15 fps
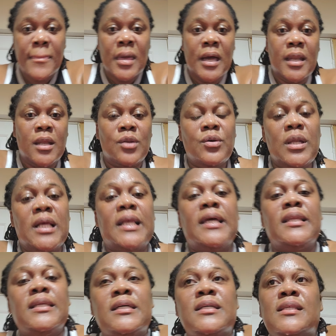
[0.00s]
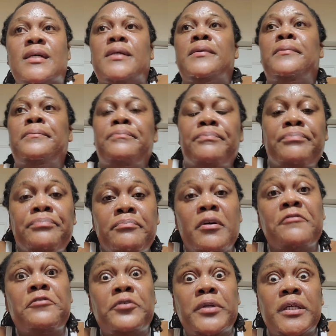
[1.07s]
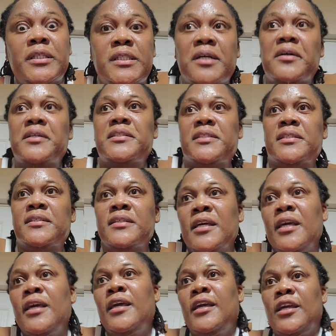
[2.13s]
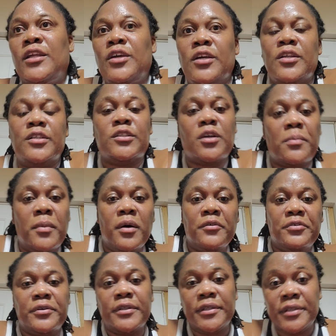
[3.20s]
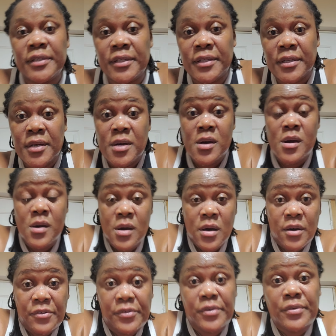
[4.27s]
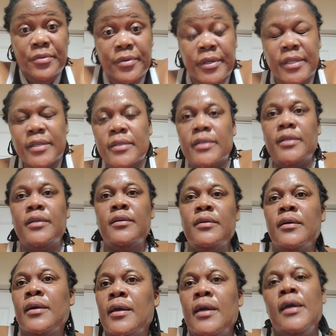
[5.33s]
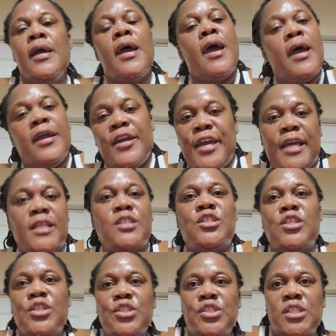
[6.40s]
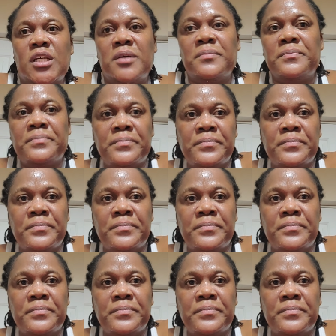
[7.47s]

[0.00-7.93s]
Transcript: that I need um, my phone charging. You know, it just come off the, off the road. It head to your gym.